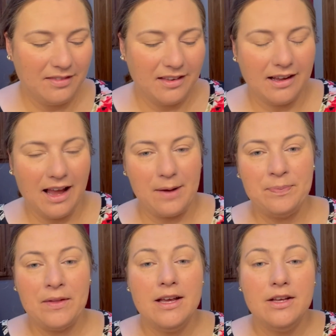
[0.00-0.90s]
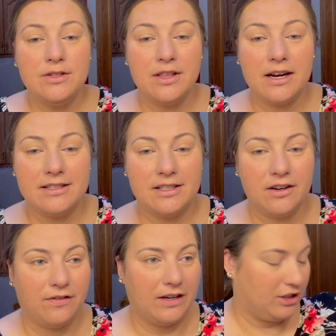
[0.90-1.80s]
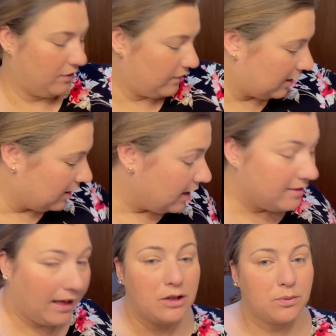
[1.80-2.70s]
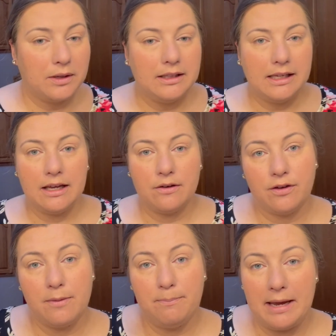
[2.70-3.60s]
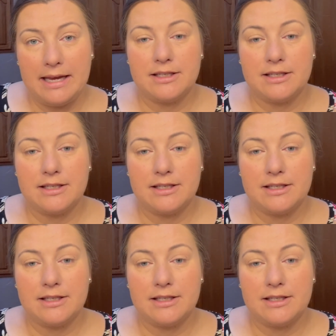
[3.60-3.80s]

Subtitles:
Okay, so there's your finishing veil. That's really it for the base